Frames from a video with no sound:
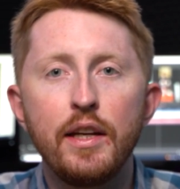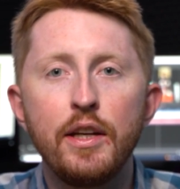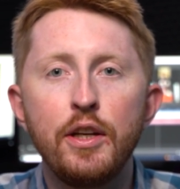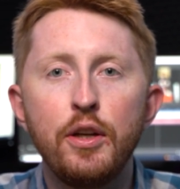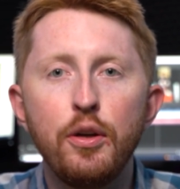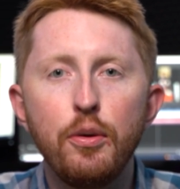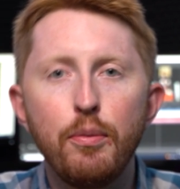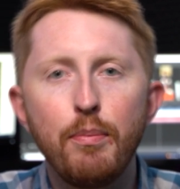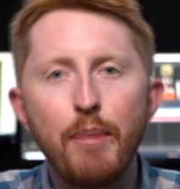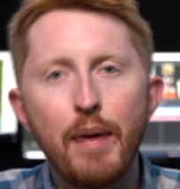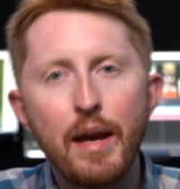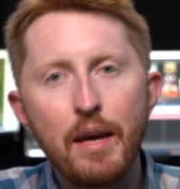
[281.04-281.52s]

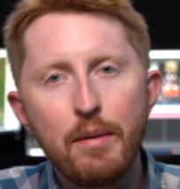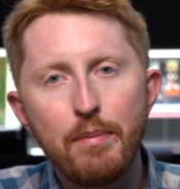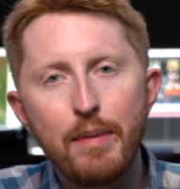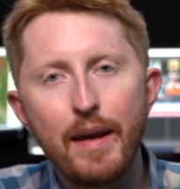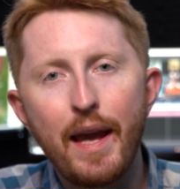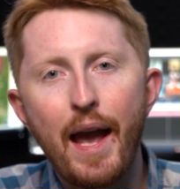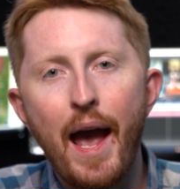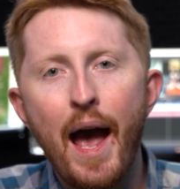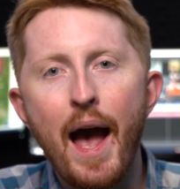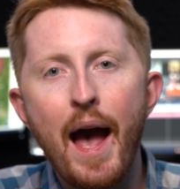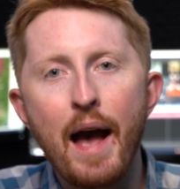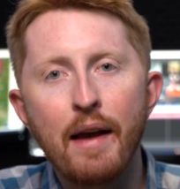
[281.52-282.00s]
You may
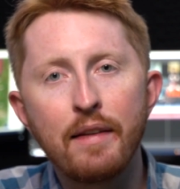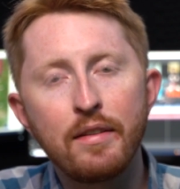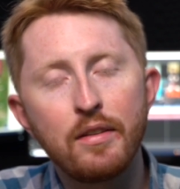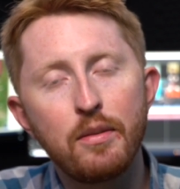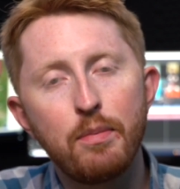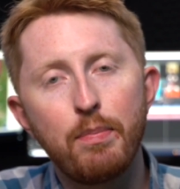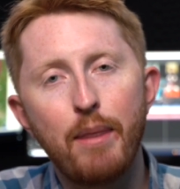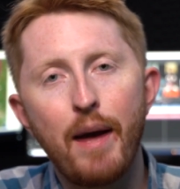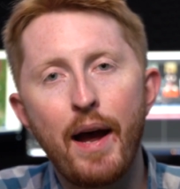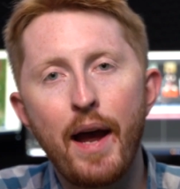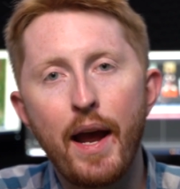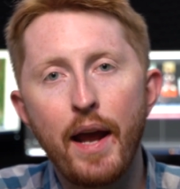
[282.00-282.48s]
be
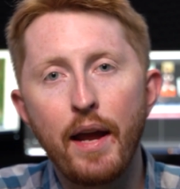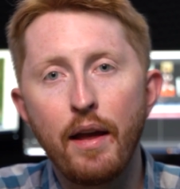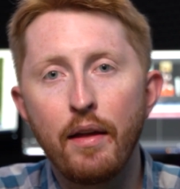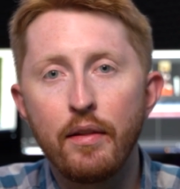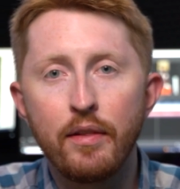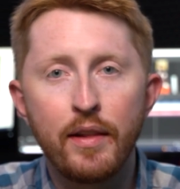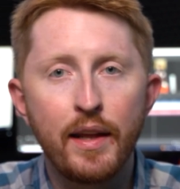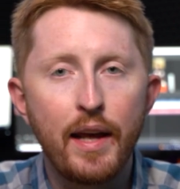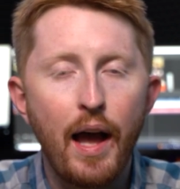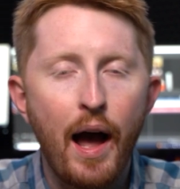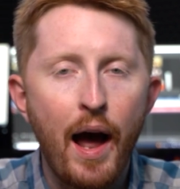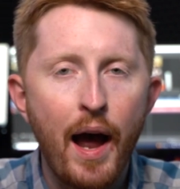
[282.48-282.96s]
asked by
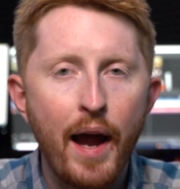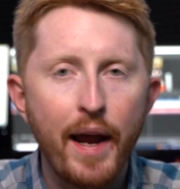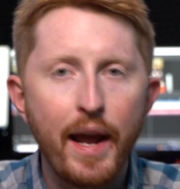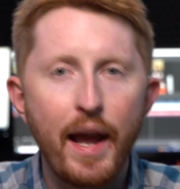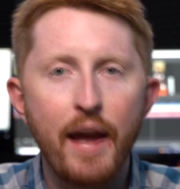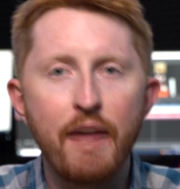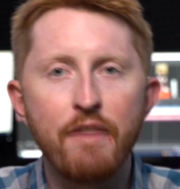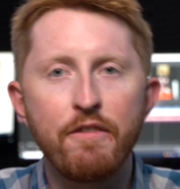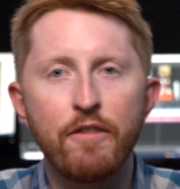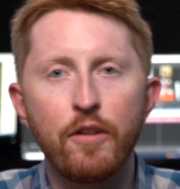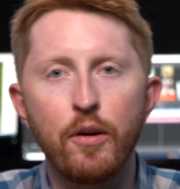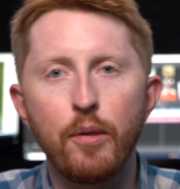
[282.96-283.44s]
the
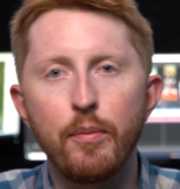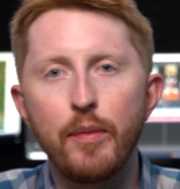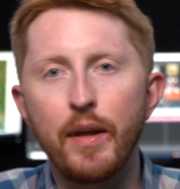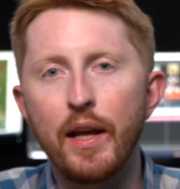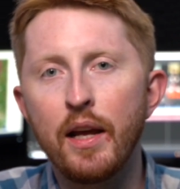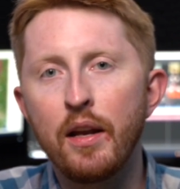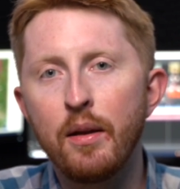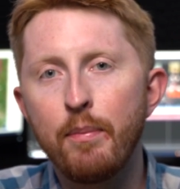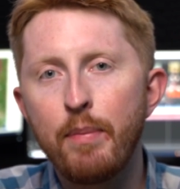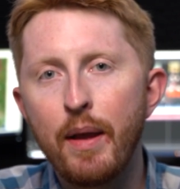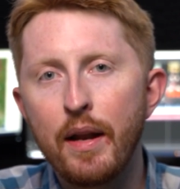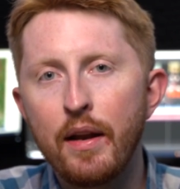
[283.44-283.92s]
IA firm, the
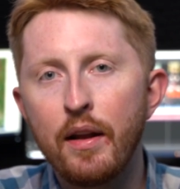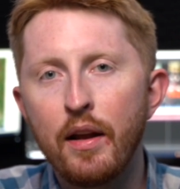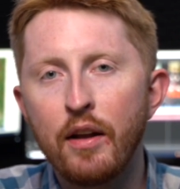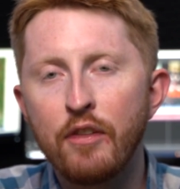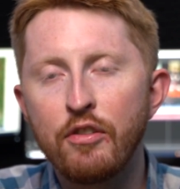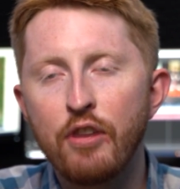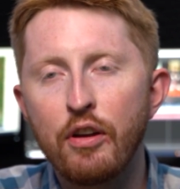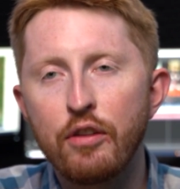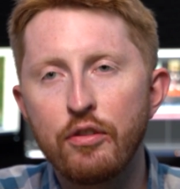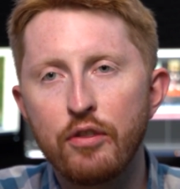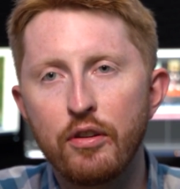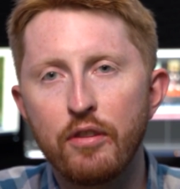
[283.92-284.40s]
independent
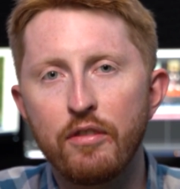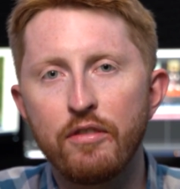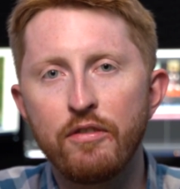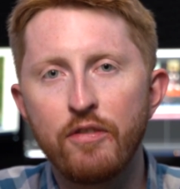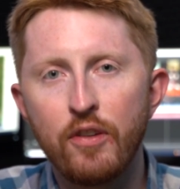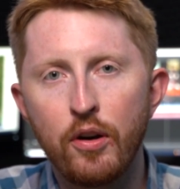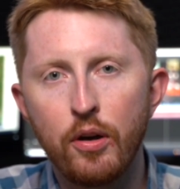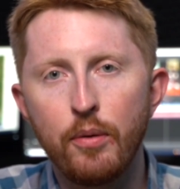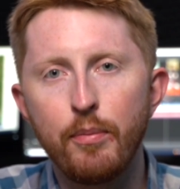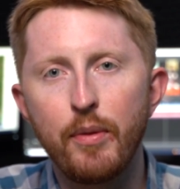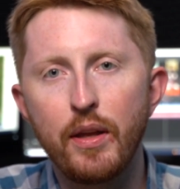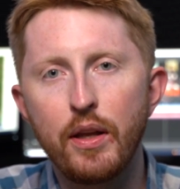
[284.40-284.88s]
adjuster
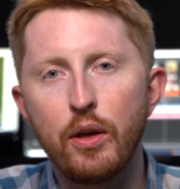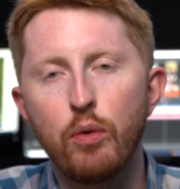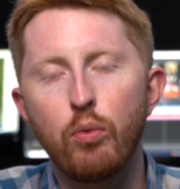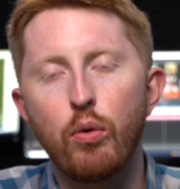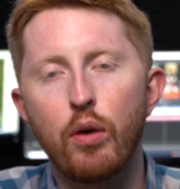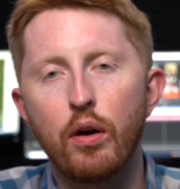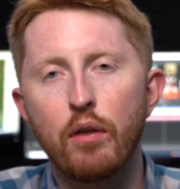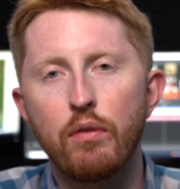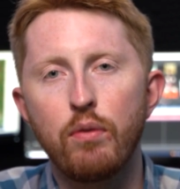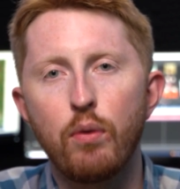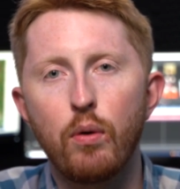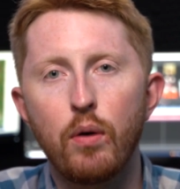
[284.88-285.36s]
firm that you
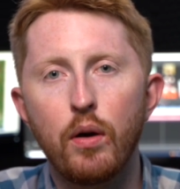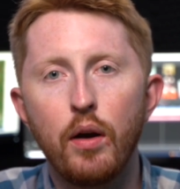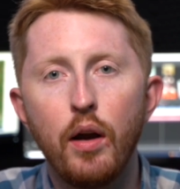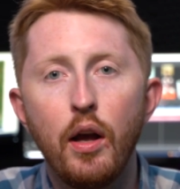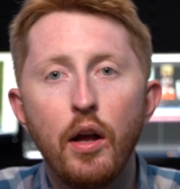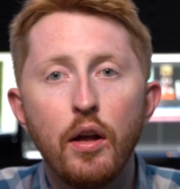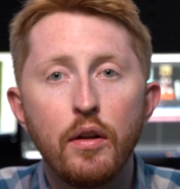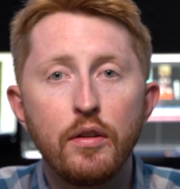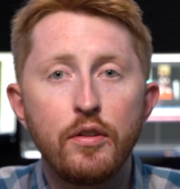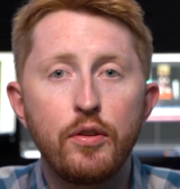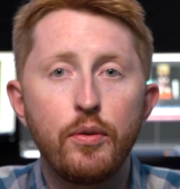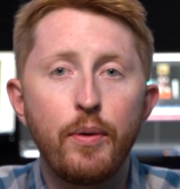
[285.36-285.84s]
work for,
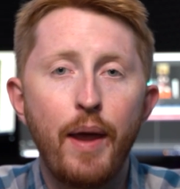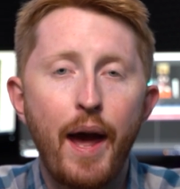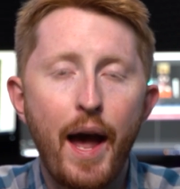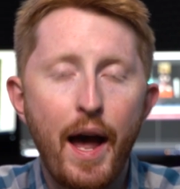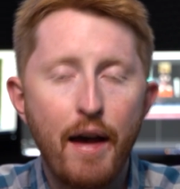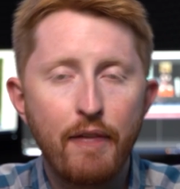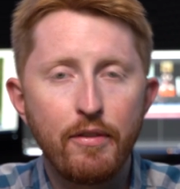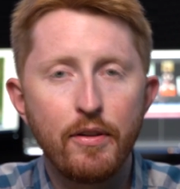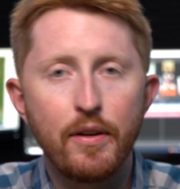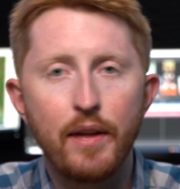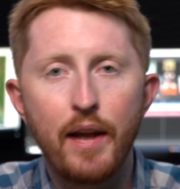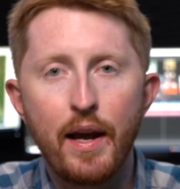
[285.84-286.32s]
to
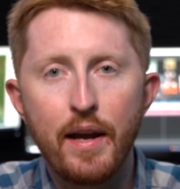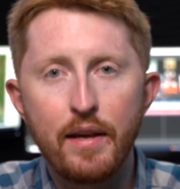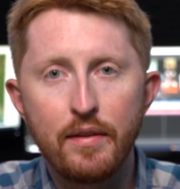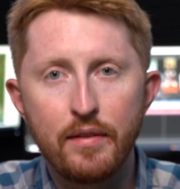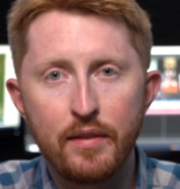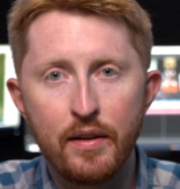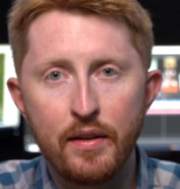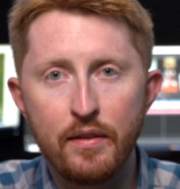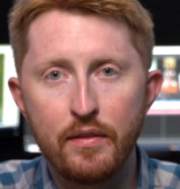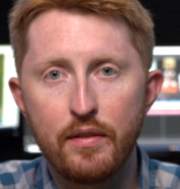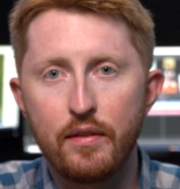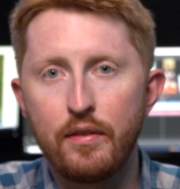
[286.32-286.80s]
have a
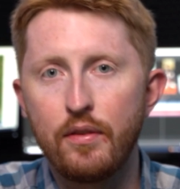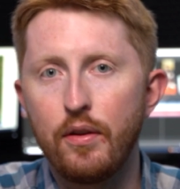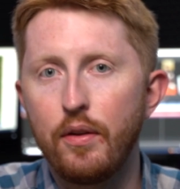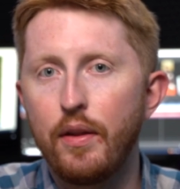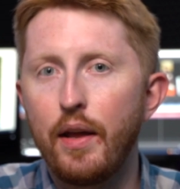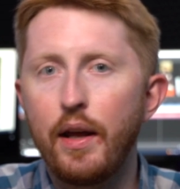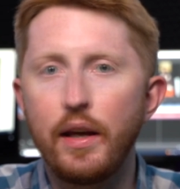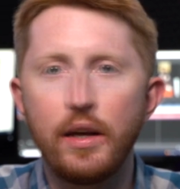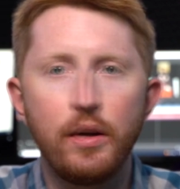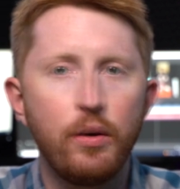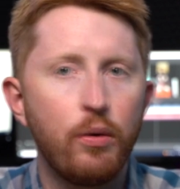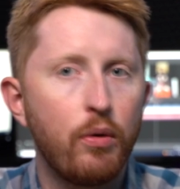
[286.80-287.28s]
license so
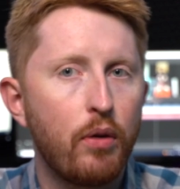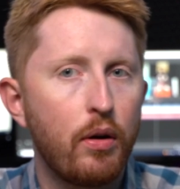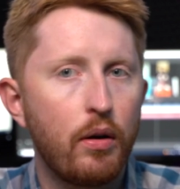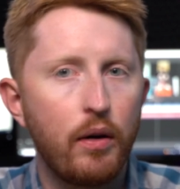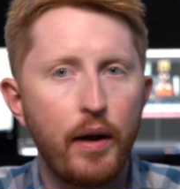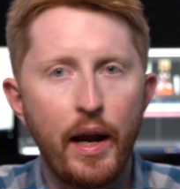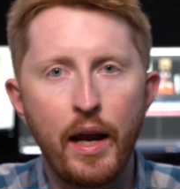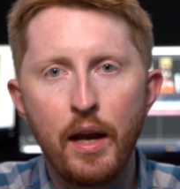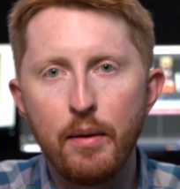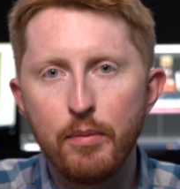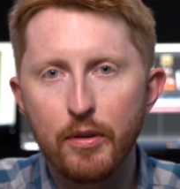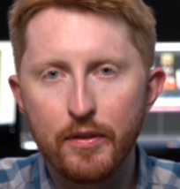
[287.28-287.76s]
that you
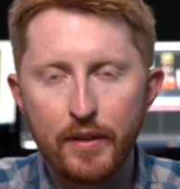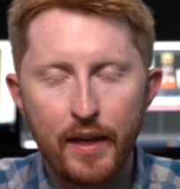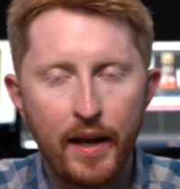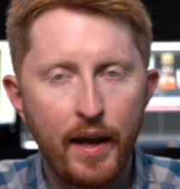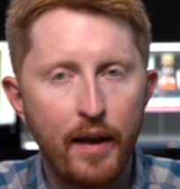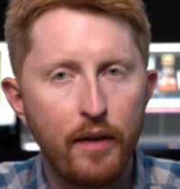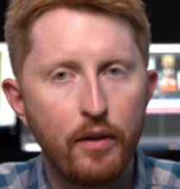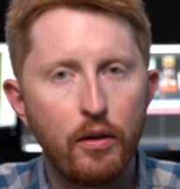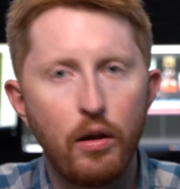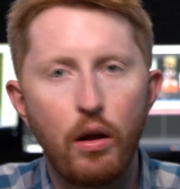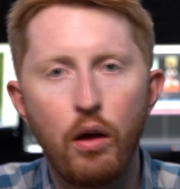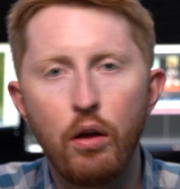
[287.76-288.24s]
are able to
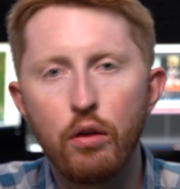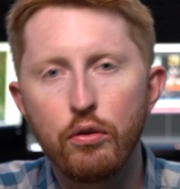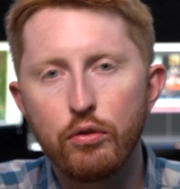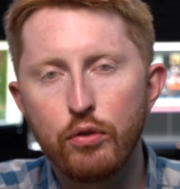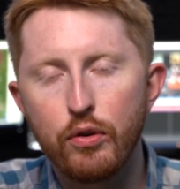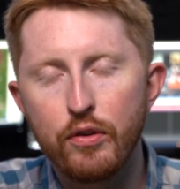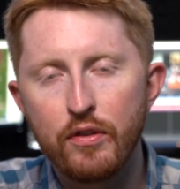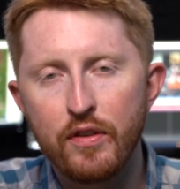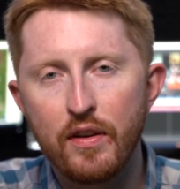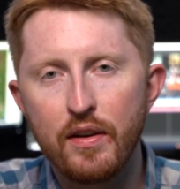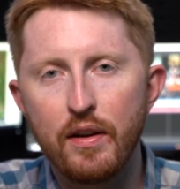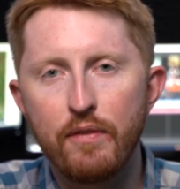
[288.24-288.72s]
handle all
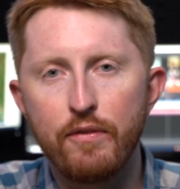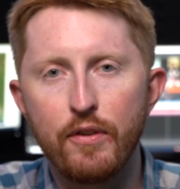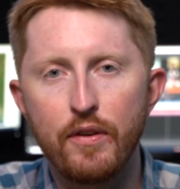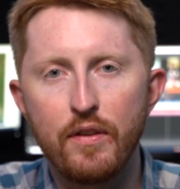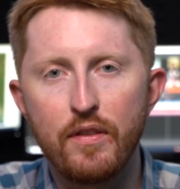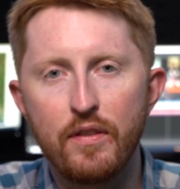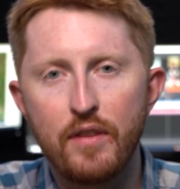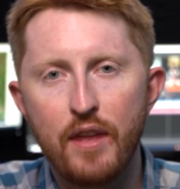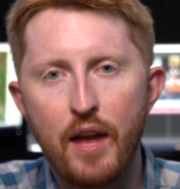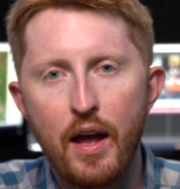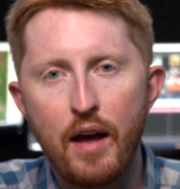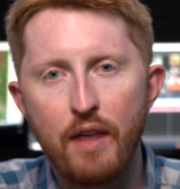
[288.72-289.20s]
sorts of
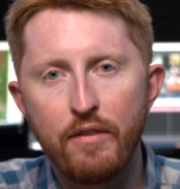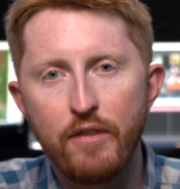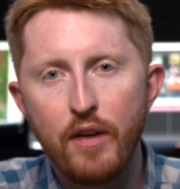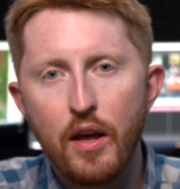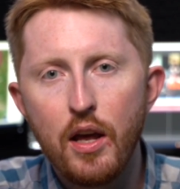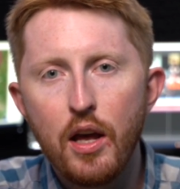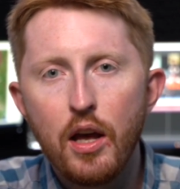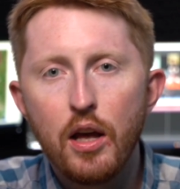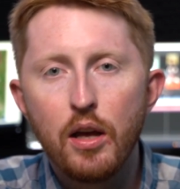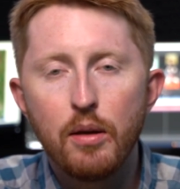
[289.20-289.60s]
different stuff.